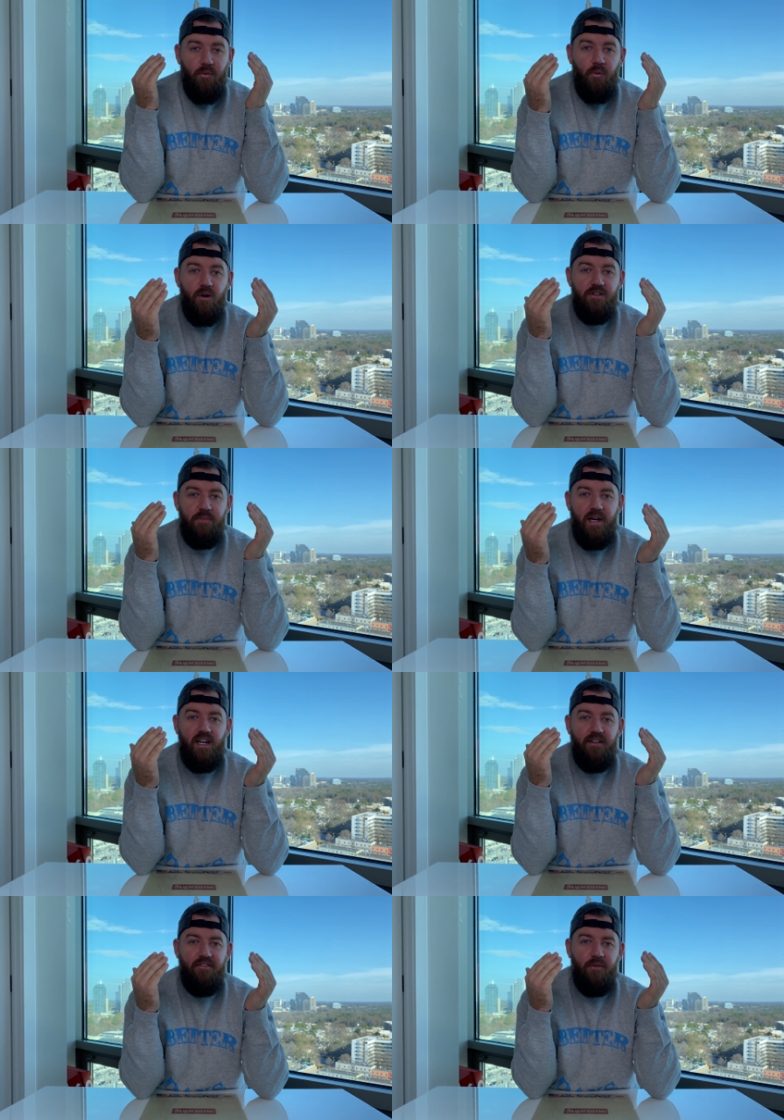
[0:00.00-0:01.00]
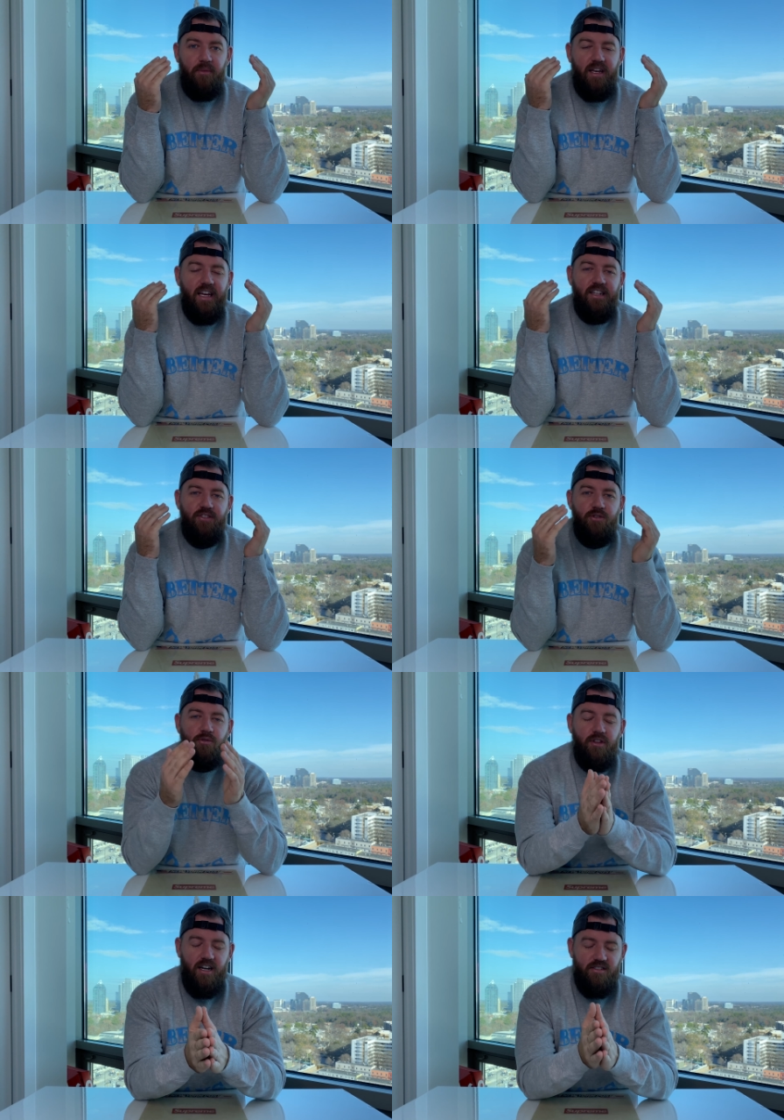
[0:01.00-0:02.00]
worst pickup for me in
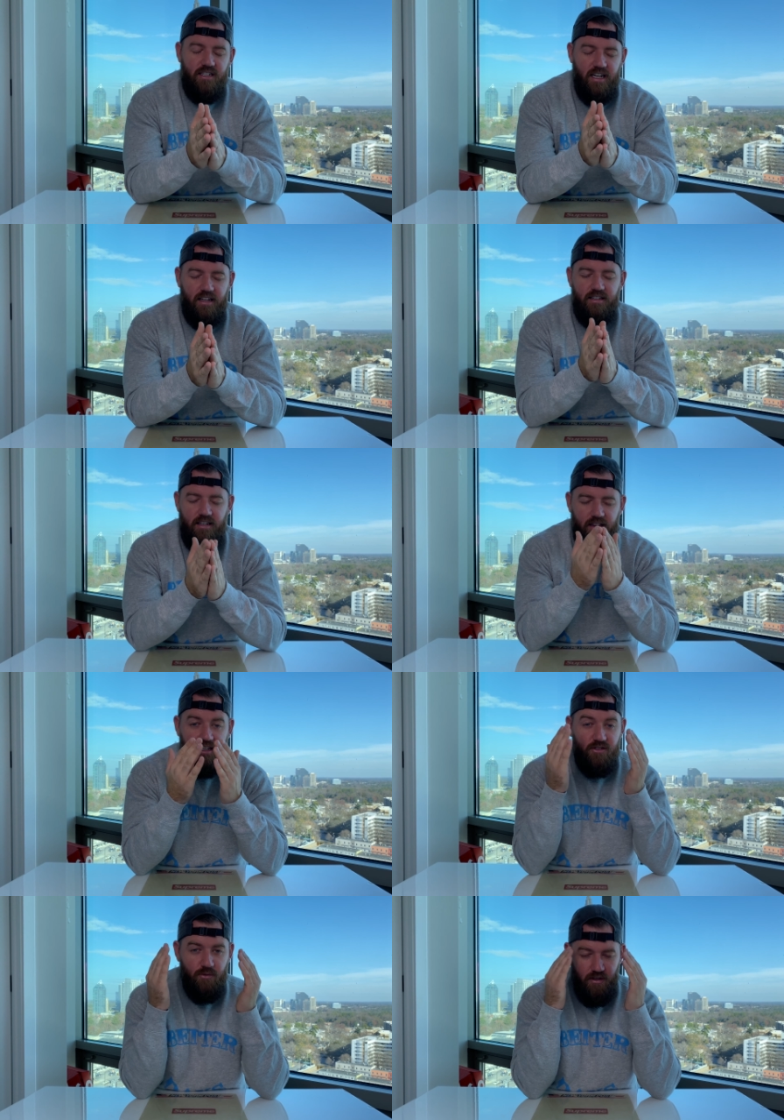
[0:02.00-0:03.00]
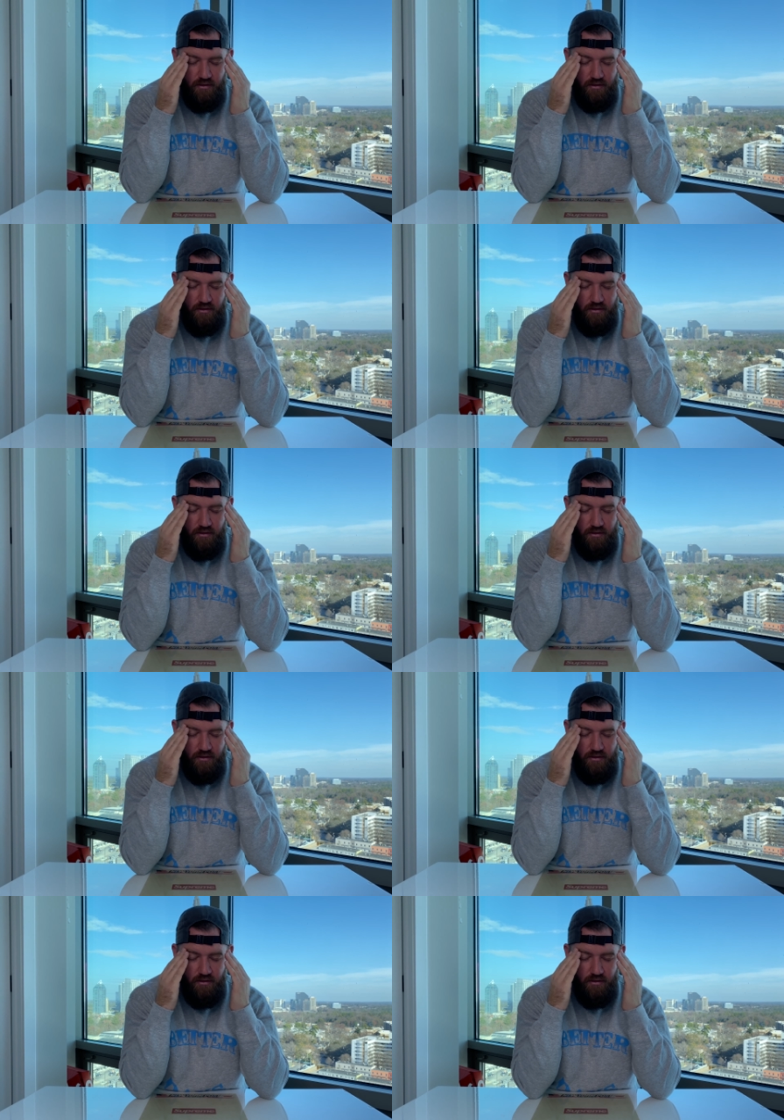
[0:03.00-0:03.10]
2019. This